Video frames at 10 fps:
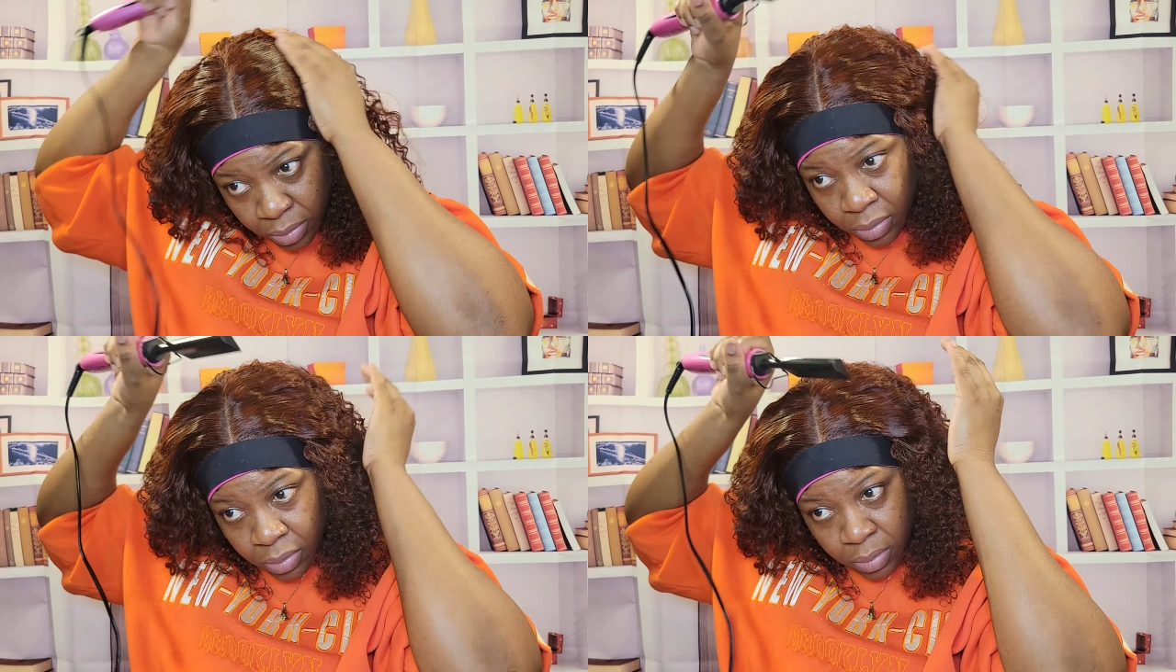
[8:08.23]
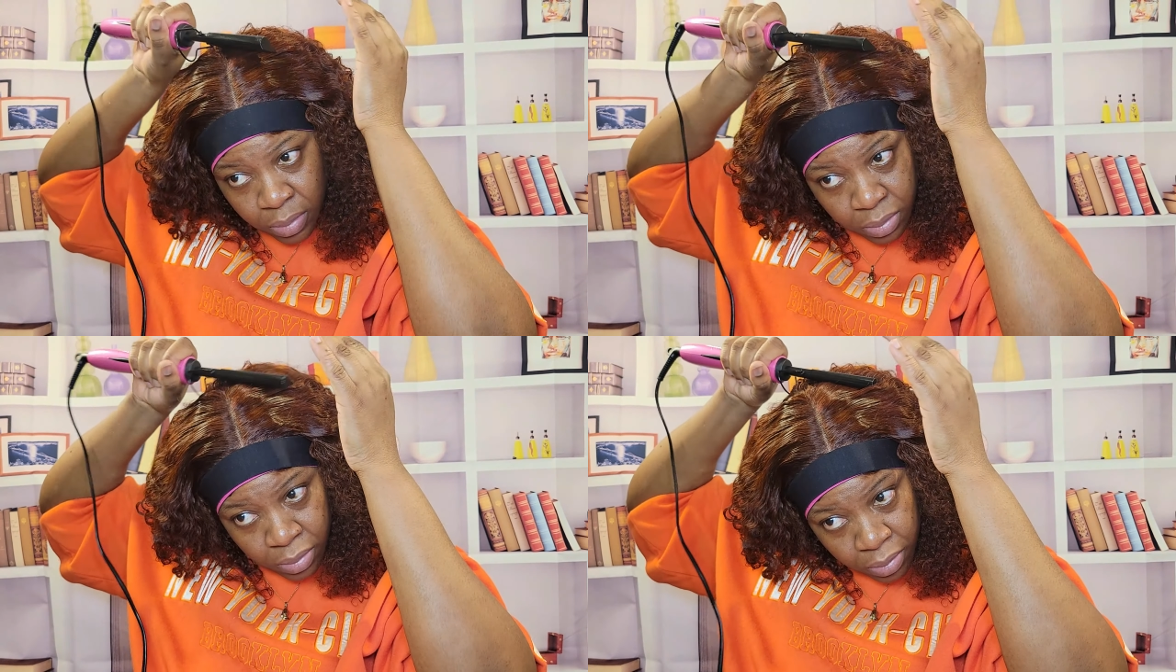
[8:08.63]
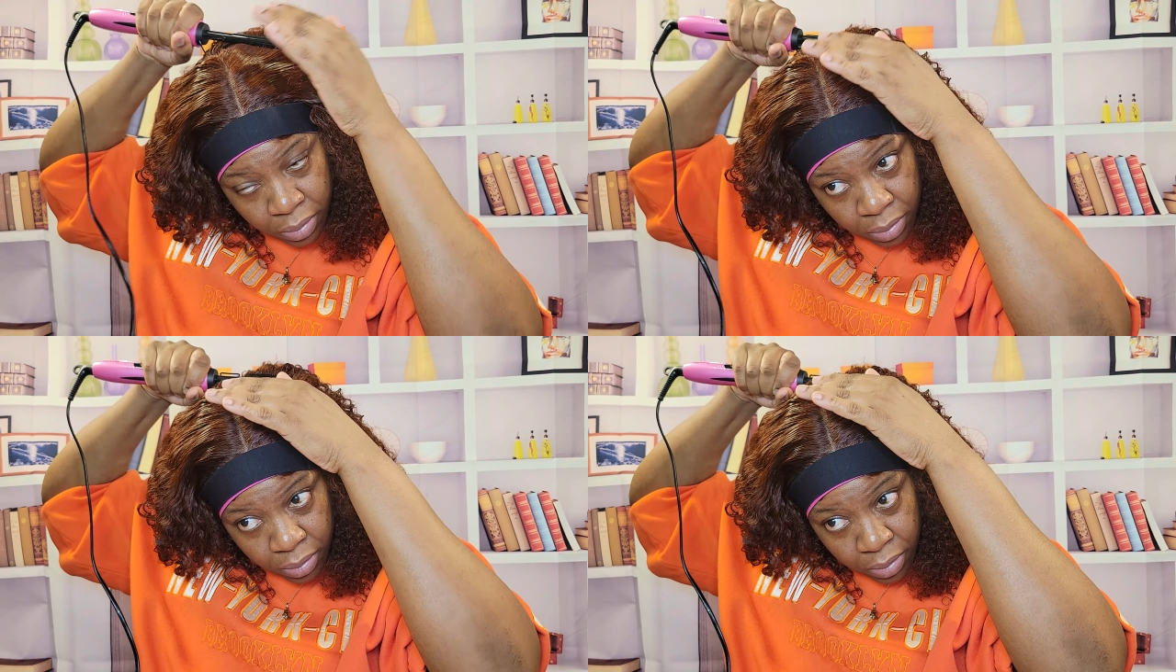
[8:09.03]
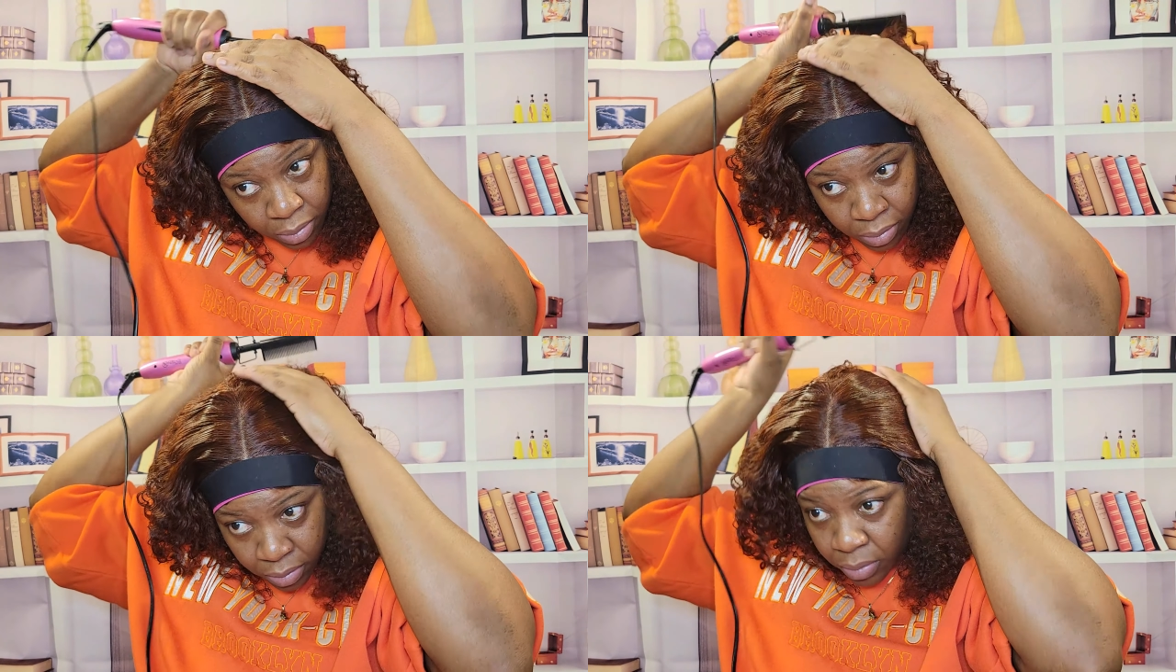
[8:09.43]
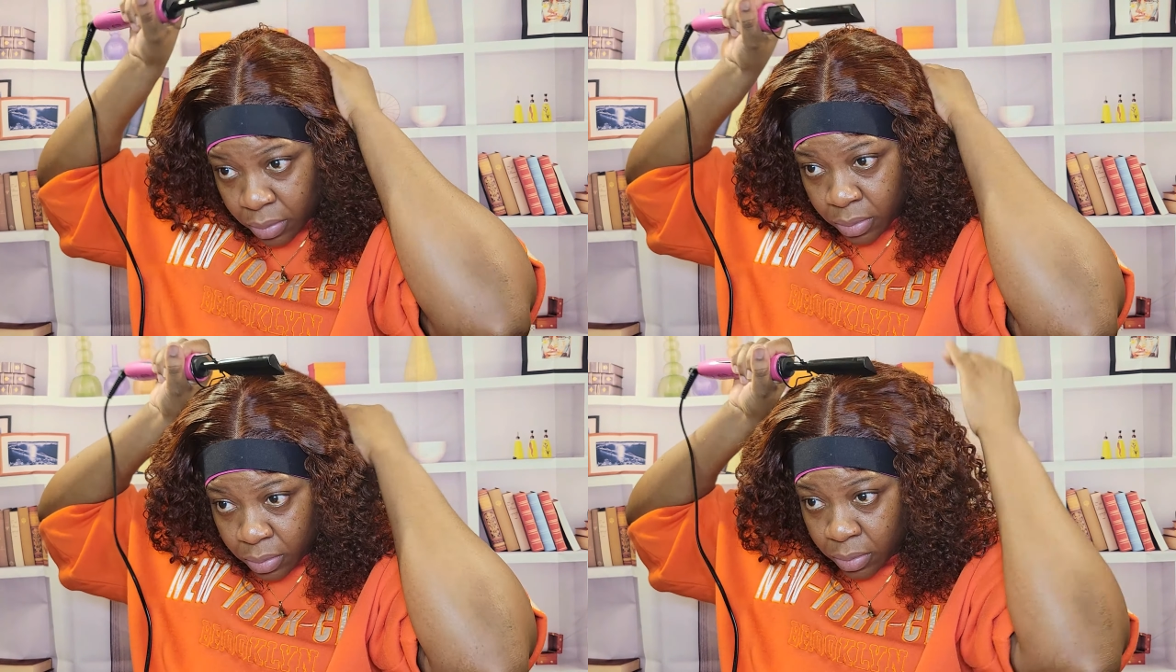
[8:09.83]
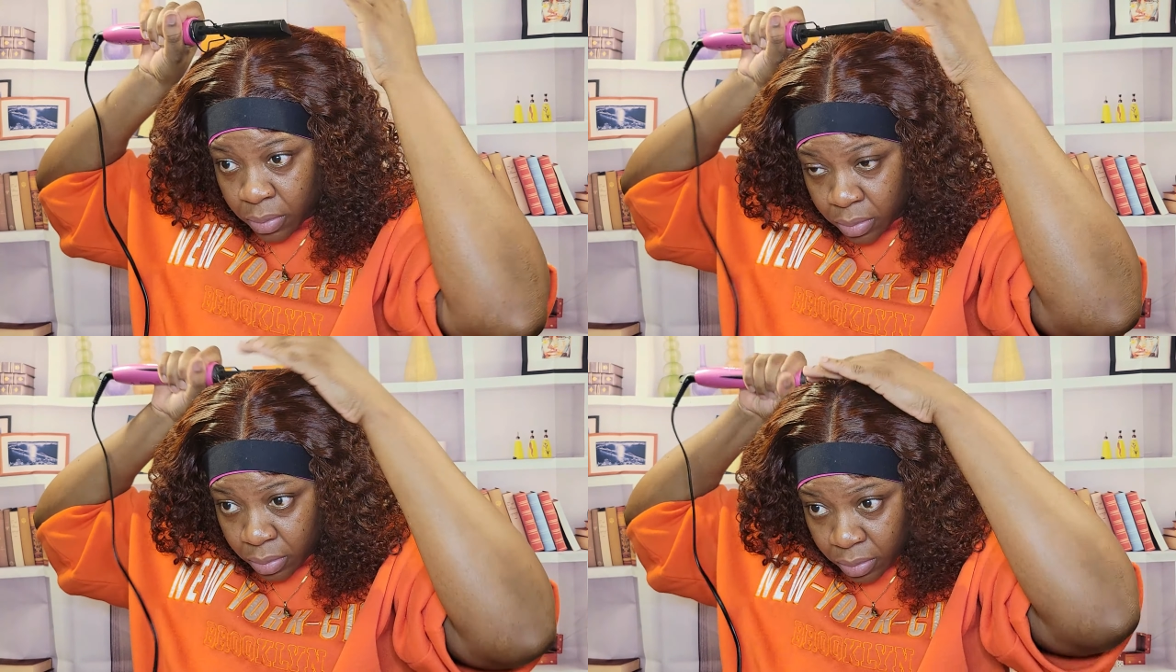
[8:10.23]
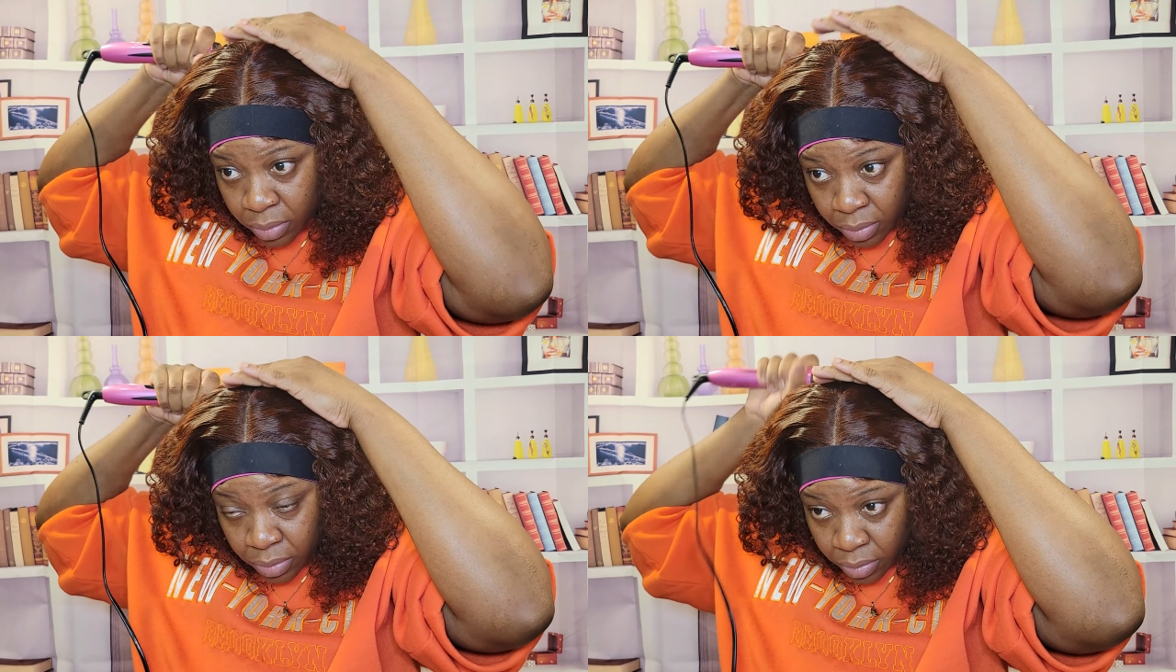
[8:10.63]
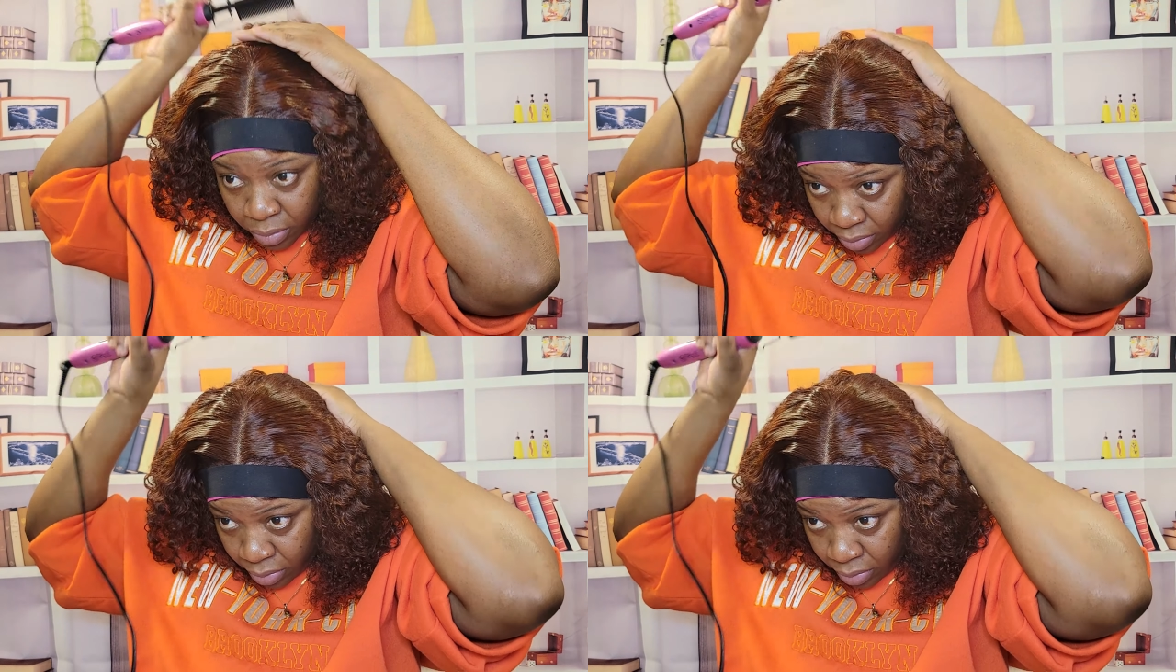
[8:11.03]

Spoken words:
this looking nice and flat and smooth.